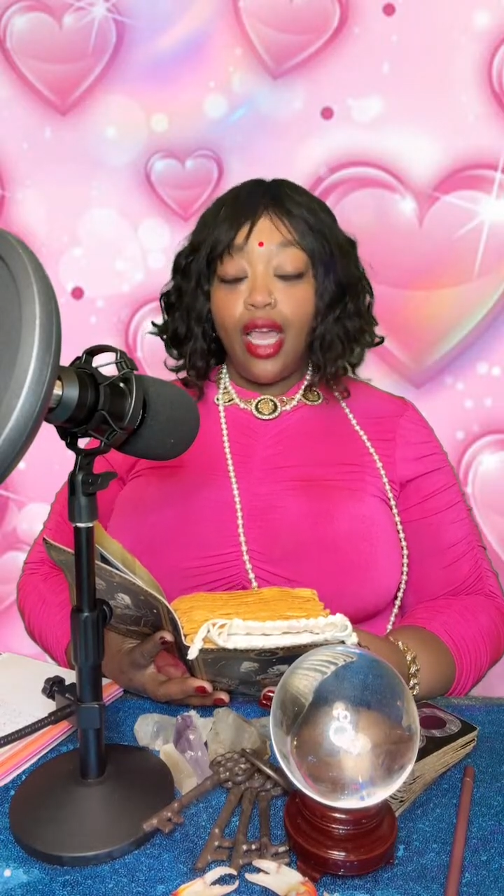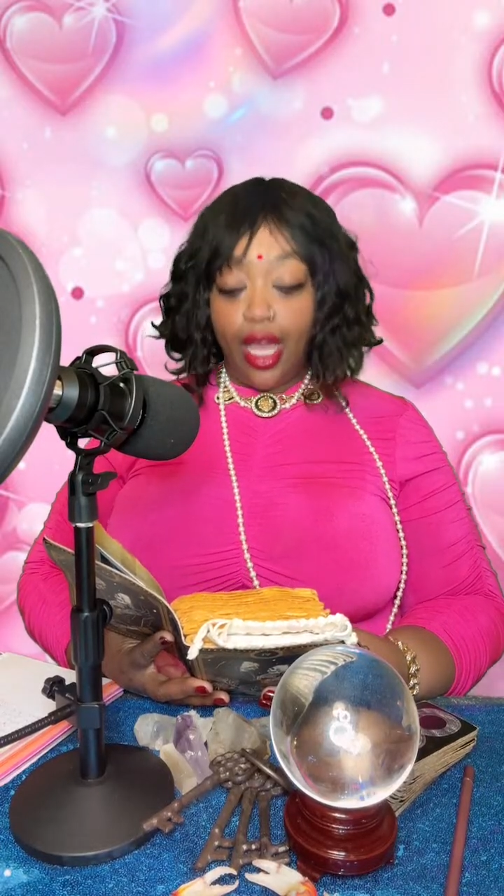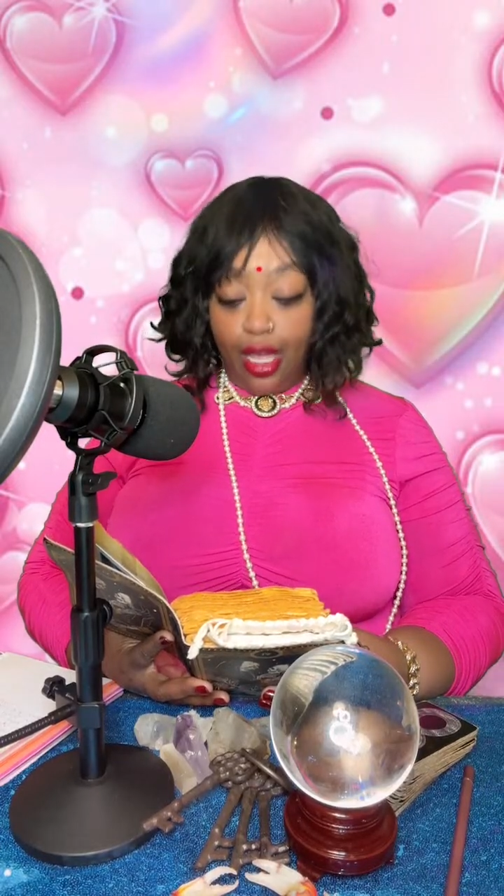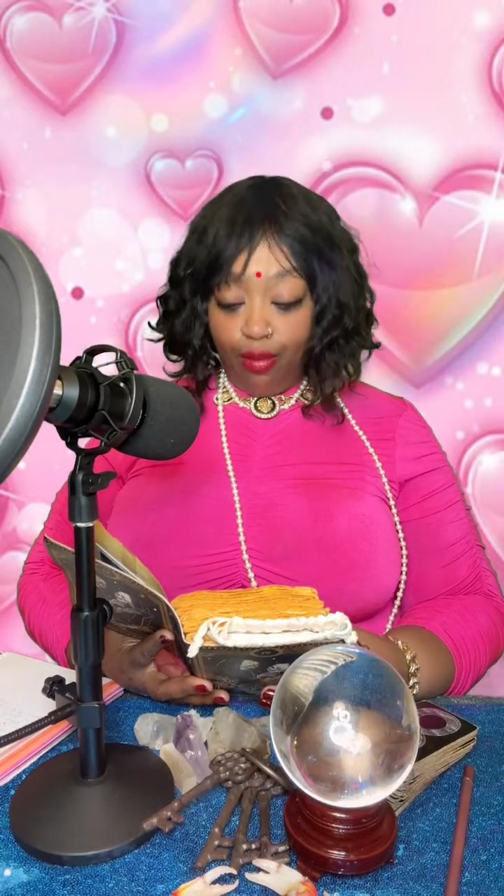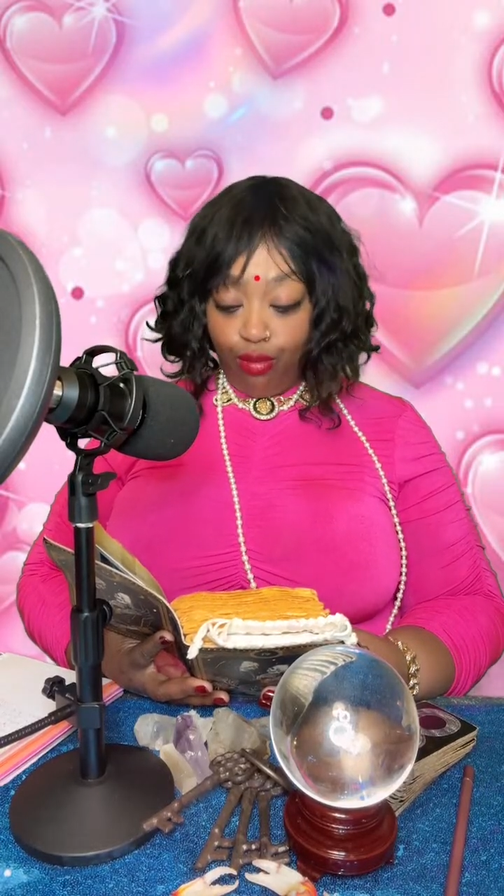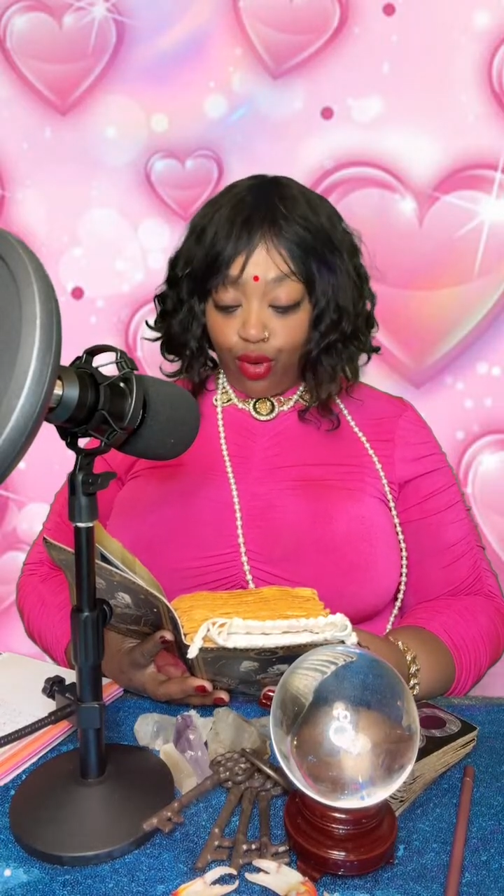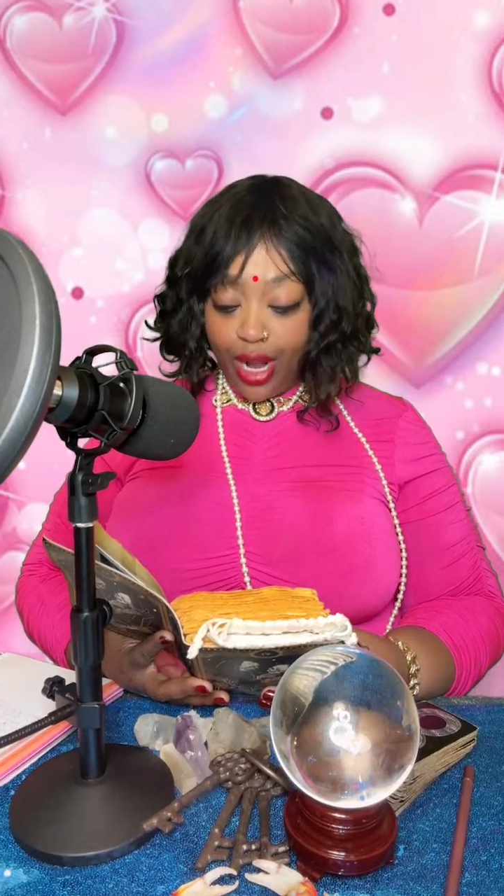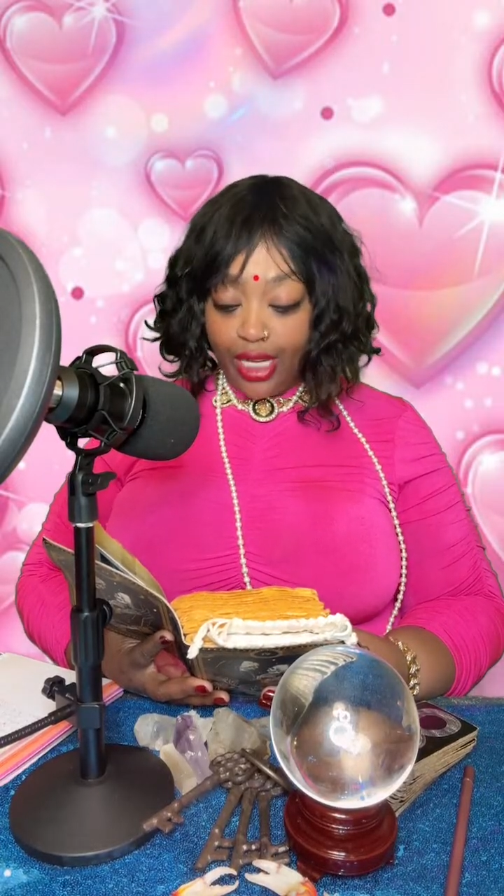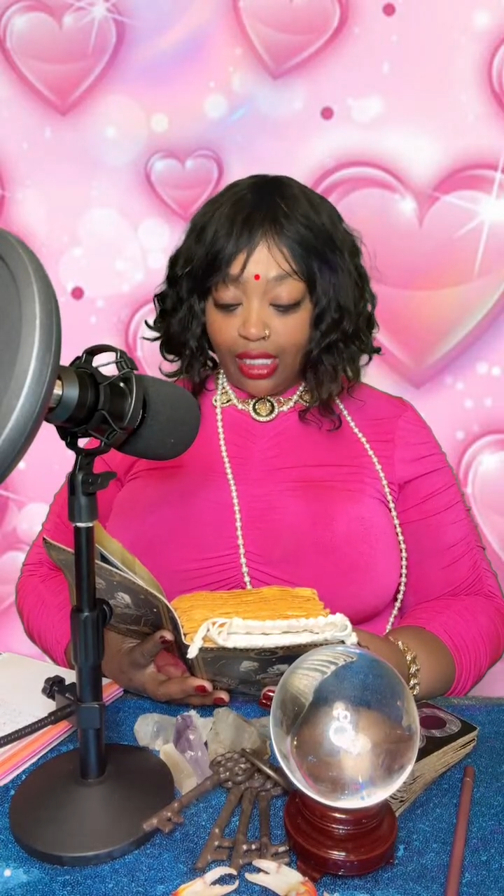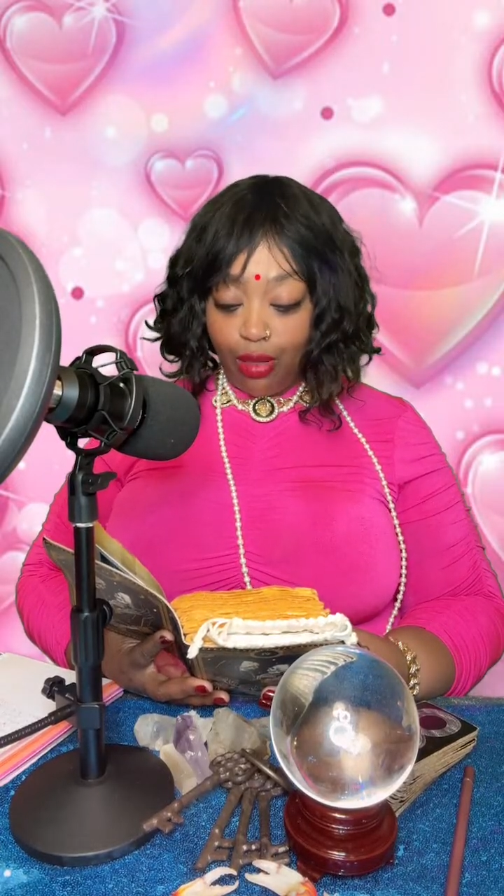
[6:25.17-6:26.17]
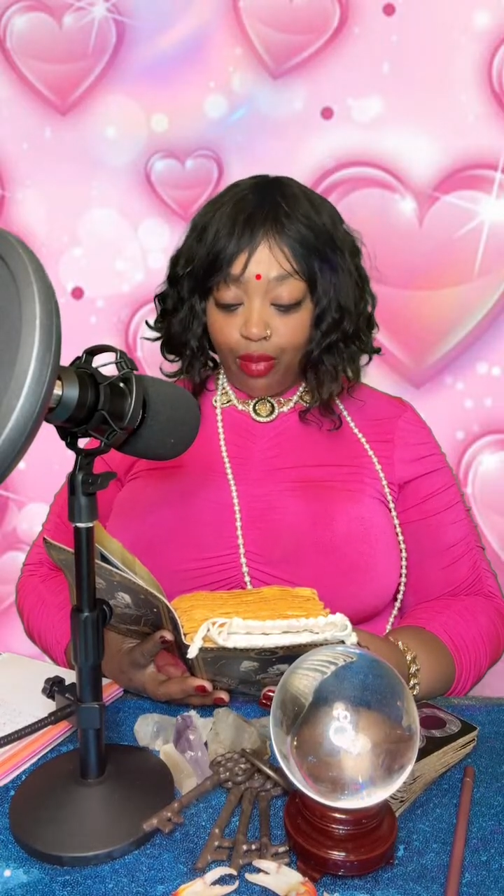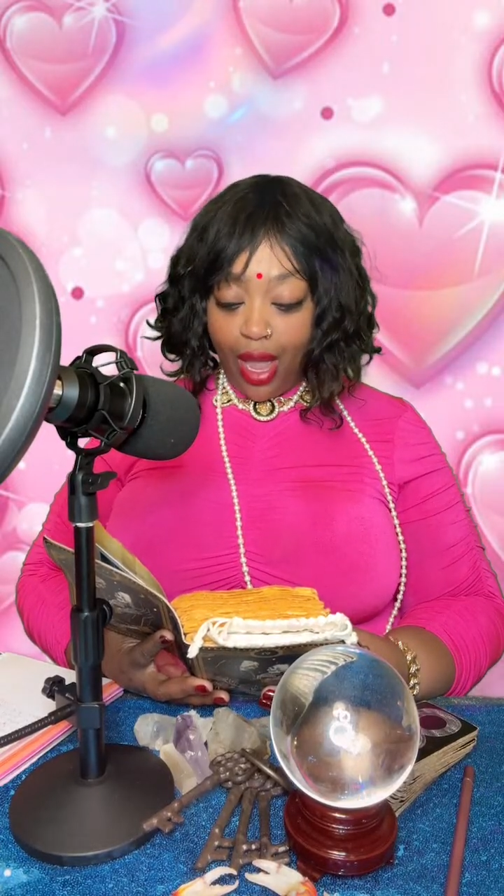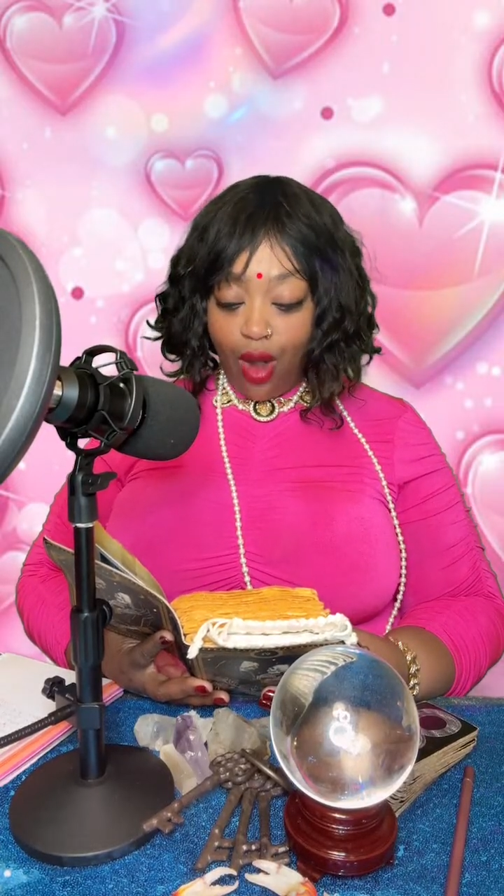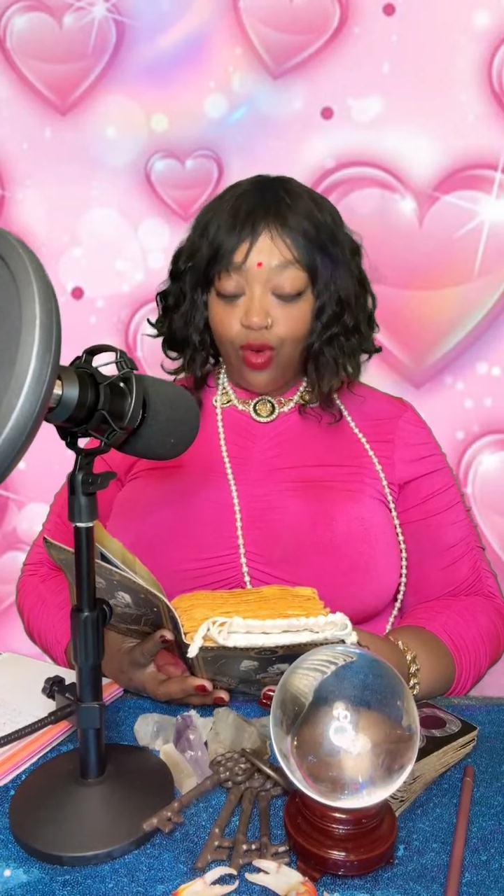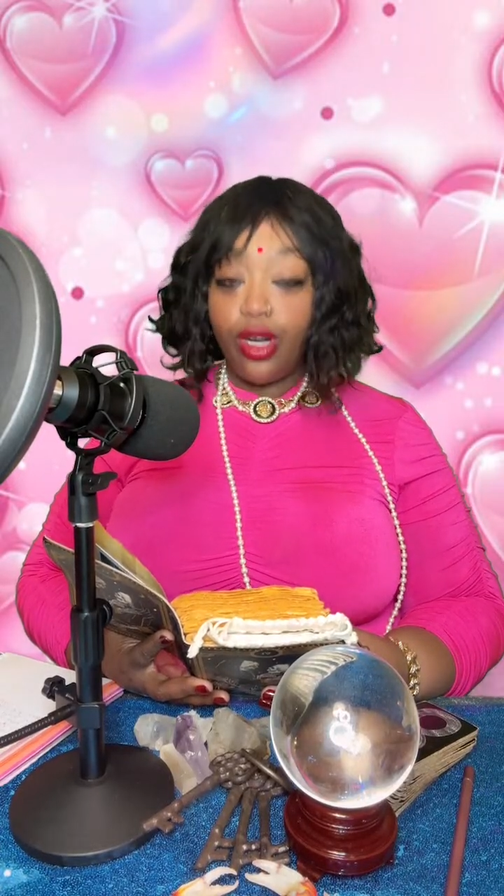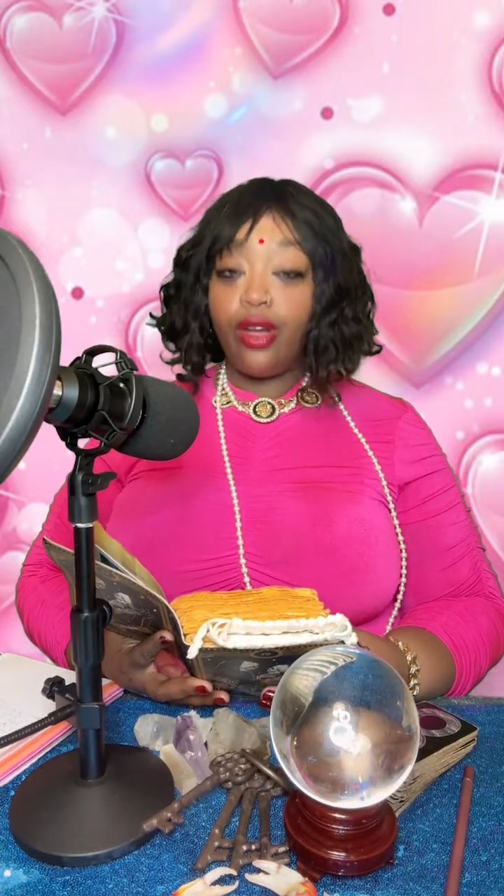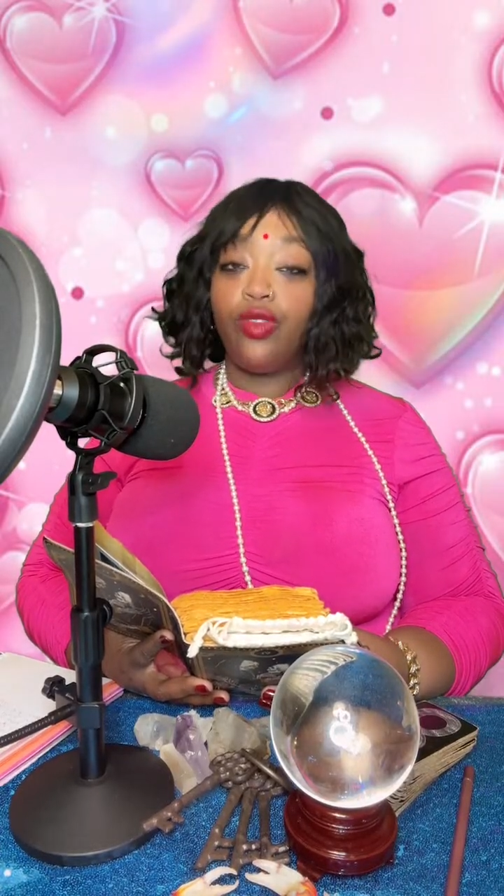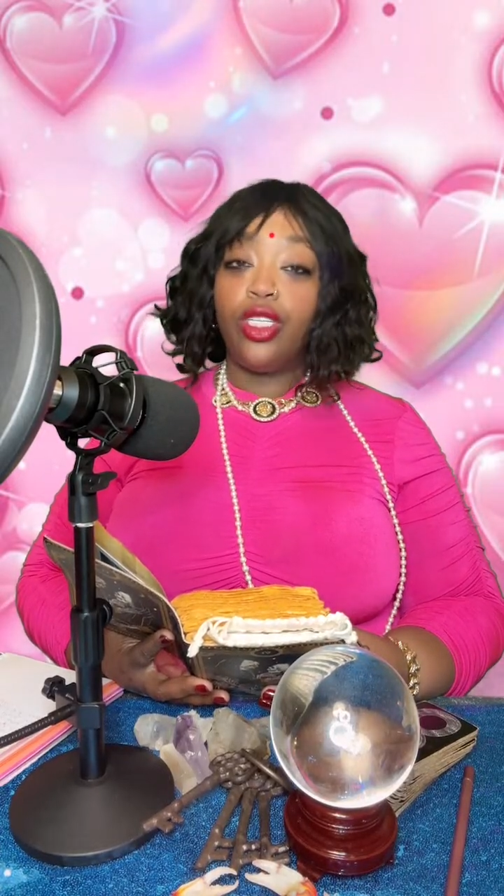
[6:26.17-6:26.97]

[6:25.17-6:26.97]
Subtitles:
embrace the power of the